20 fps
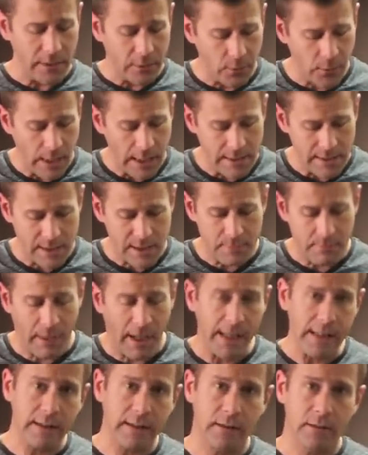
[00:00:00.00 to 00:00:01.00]
It creates a
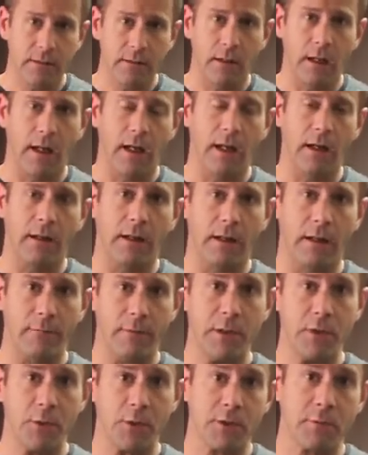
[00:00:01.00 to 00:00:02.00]
spike, a
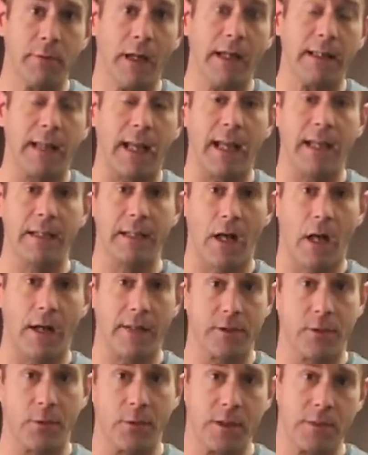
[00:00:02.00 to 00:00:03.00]
visual spike and an
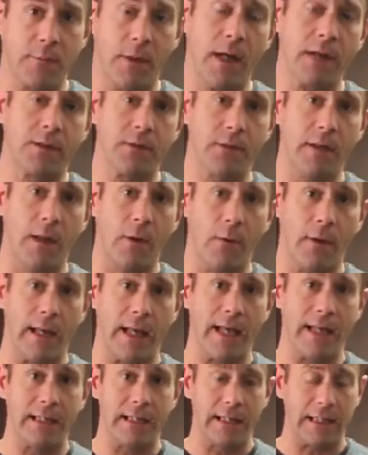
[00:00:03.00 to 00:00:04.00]
auditory spike, so that
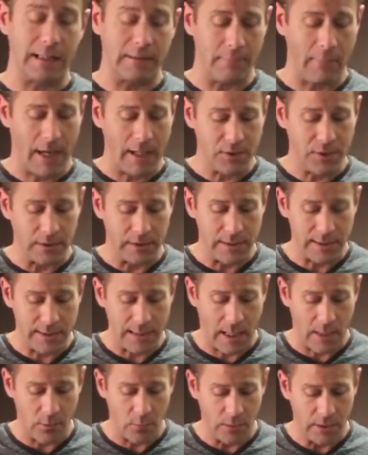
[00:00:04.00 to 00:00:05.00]
way editing and matching the
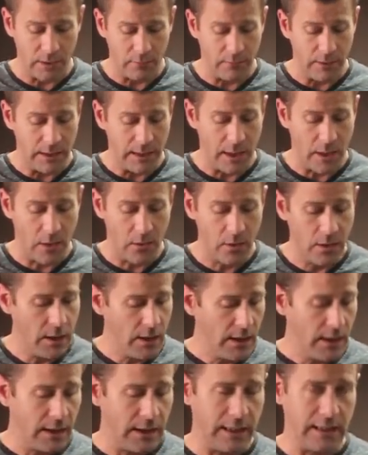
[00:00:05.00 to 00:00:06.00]
sound with the video
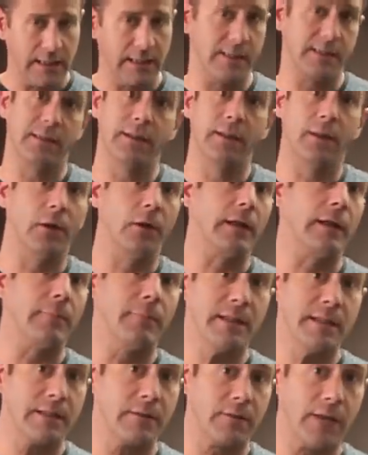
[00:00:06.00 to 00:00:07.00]
is literally a
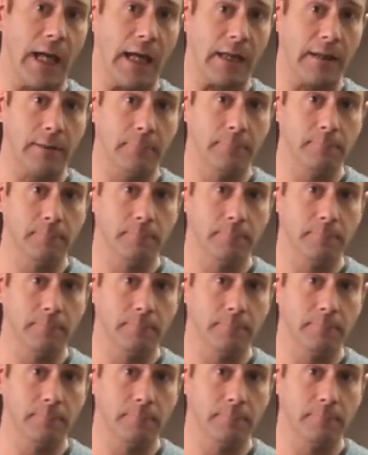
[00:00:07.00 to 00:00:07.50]
piece of cake.